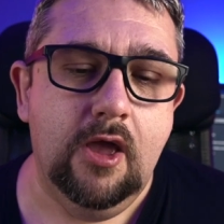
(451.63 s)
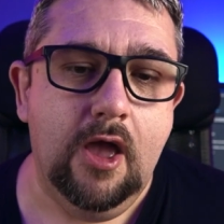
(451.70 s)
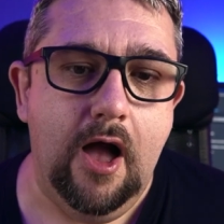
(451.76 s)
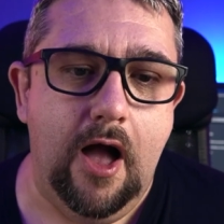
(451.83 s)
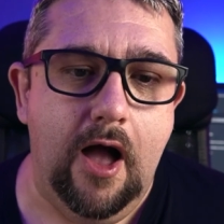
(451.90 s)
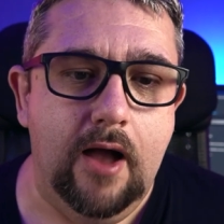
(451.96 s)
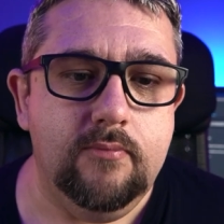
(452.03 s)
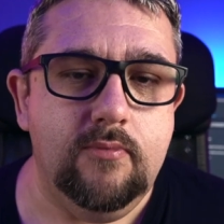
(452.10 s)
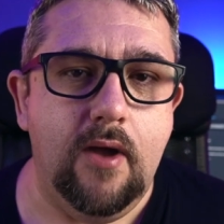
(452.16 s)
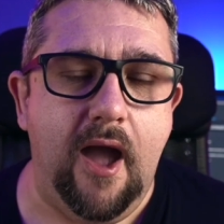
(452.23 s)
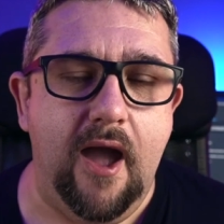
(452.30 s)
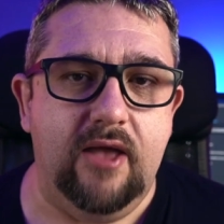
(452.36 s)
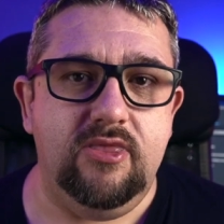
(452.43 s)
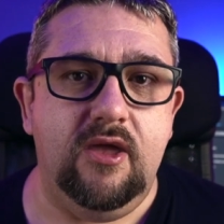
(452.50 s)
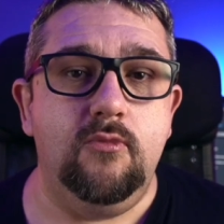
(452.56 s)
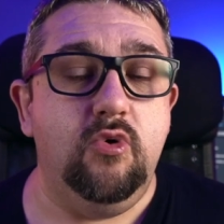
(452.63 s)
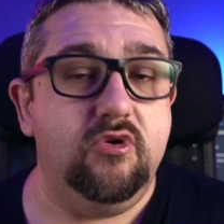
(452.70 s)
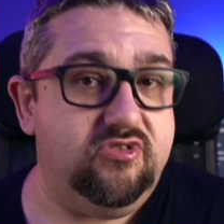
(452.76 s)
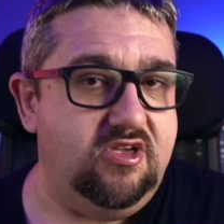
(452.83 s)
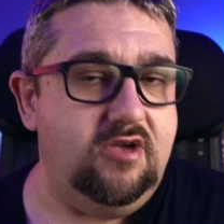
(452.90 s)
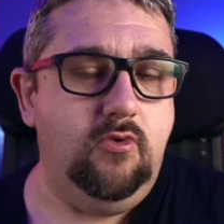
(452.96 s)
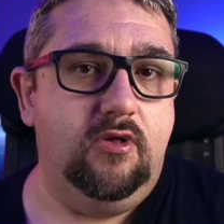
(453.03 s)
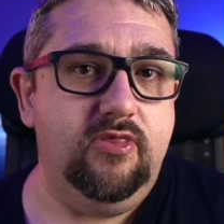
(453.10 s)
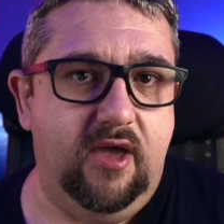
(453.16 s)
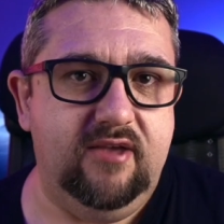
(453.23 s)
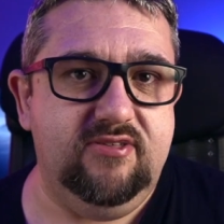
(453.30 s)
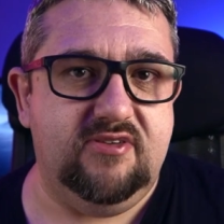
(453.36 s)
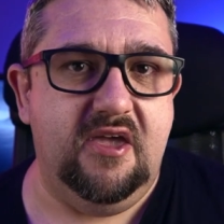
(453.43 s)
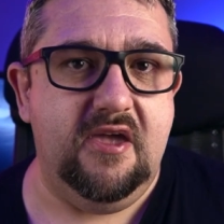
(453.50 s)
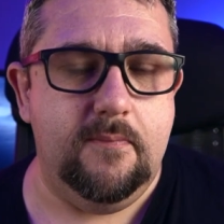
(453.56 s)
And then we'll see what they
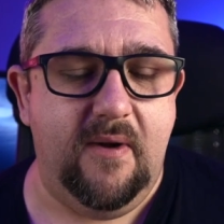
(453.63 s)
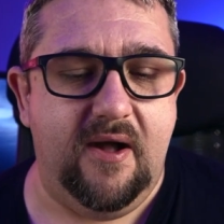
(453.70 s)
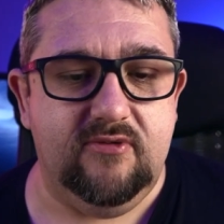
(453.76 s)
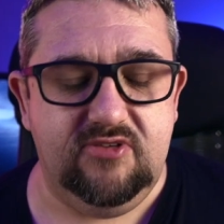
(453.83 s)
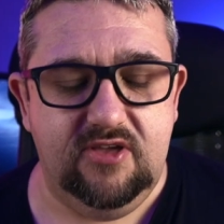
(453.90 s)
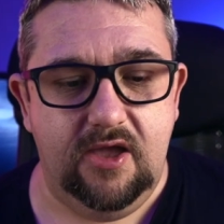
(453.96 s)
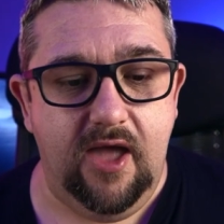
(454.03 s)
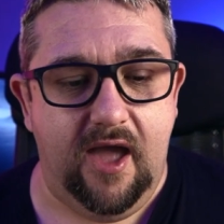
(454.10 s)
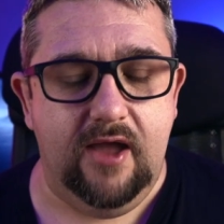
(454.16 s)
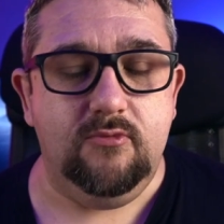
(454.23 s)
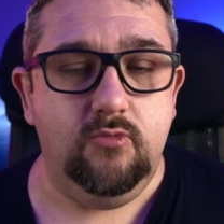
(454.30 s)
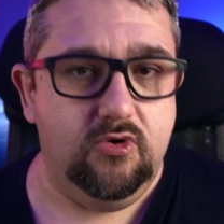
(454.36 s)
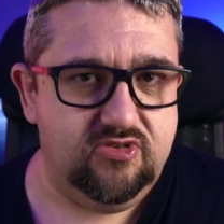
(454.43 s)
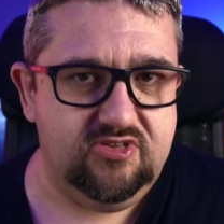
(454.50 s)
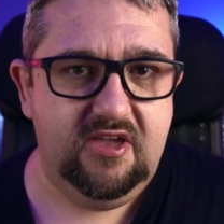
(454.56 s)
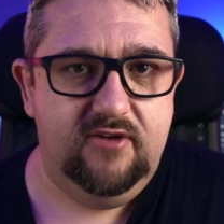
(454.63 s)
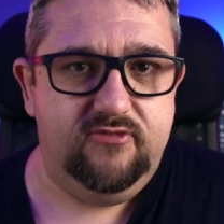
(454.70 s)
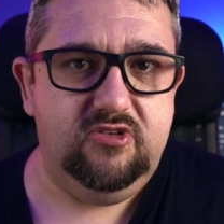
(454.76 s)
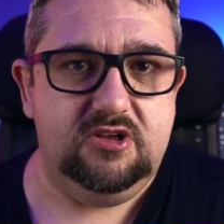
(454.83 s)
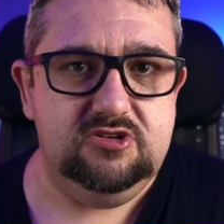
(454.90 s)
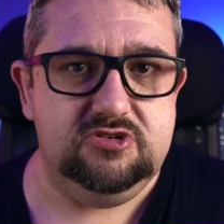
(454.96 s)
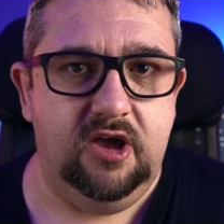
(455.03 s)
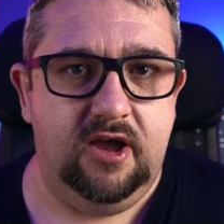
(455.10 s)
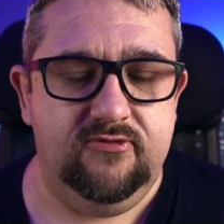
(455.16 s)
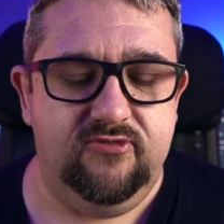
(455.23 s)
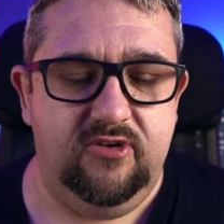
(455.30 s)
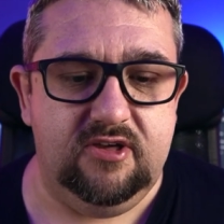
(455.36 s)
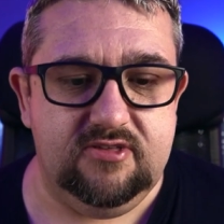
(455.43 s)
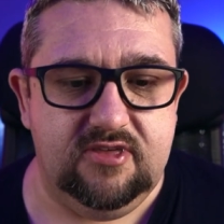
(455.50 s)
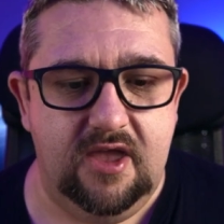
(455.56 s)
say about it. And we'll see if DJI
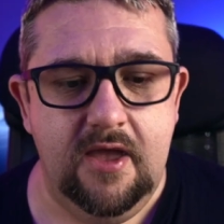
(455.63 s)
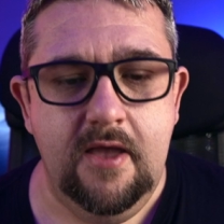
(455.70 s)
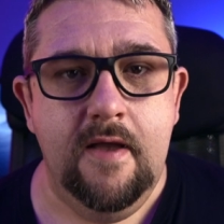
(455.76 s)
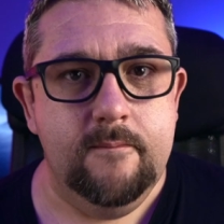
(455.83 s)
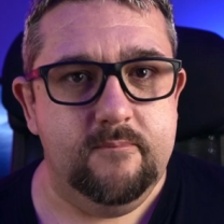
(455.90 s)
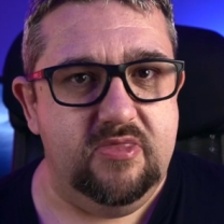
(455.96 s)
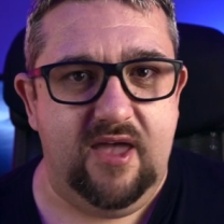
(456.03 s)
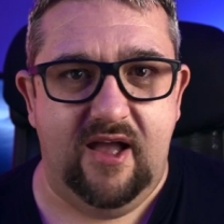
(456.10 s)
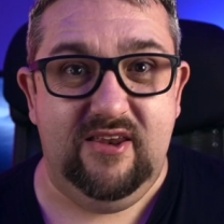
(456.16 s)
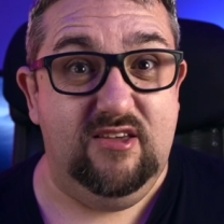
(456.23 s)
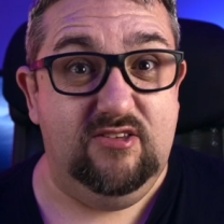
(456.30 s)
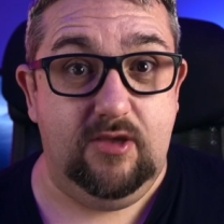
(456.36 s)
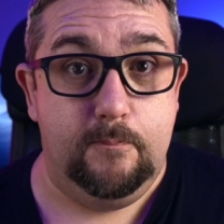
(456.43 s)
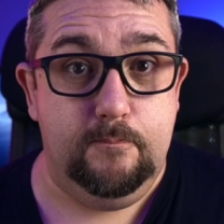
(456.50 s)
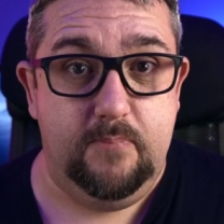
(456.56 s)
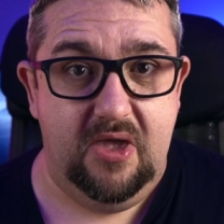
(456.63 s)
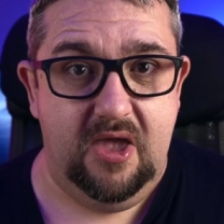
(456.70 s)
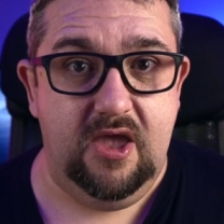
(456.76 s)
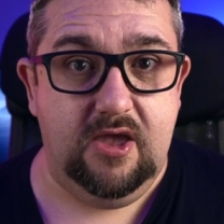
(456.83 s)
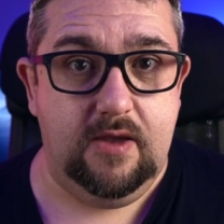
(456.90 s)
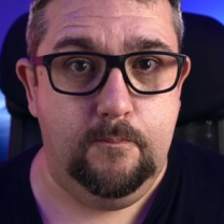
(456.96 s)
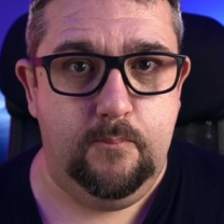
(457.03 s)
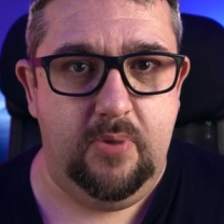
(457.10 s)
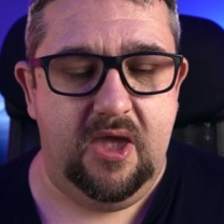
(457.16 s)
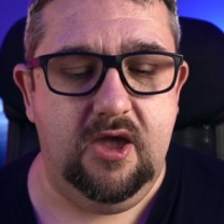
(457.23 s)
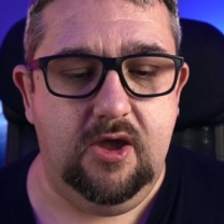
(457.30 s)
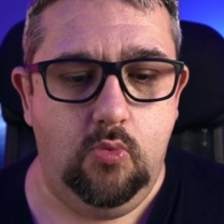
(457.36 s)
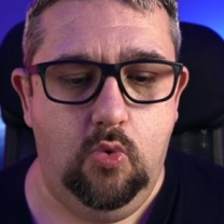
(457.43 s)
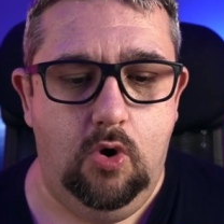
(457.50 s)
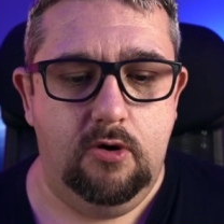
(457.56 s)
fix it. But that is a big, big
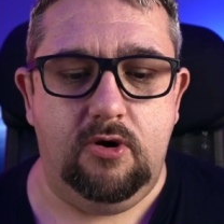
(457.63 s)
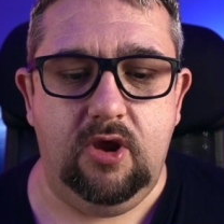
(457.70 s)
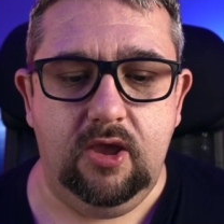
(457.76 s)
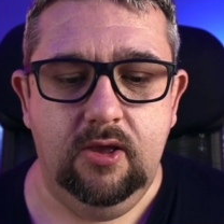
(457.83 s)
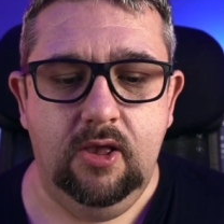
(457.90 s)
worry.